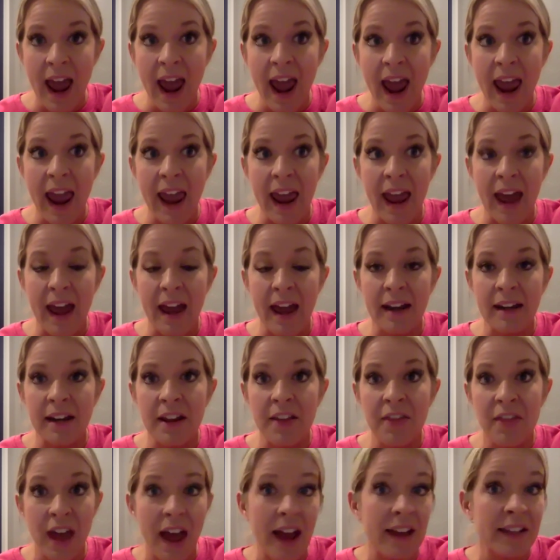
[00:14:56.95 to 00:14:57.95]
And
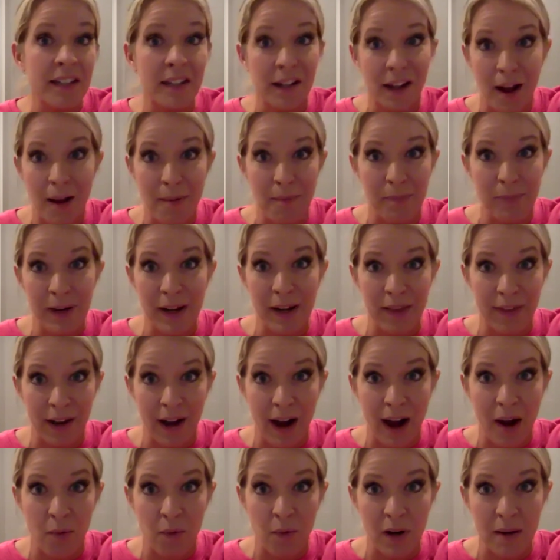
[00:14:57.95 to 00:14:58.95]
that's a company that
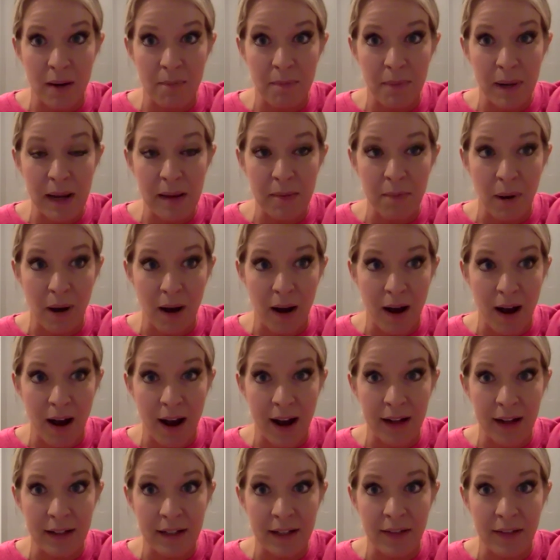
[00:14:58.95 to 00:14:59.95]
I want to be
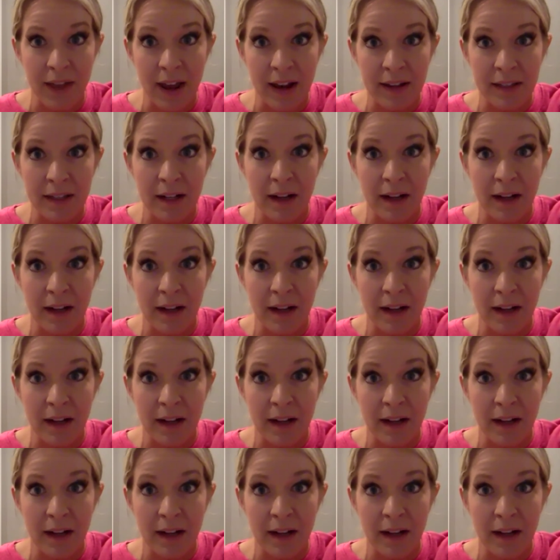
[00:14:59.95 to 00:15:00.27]
behind. And that's a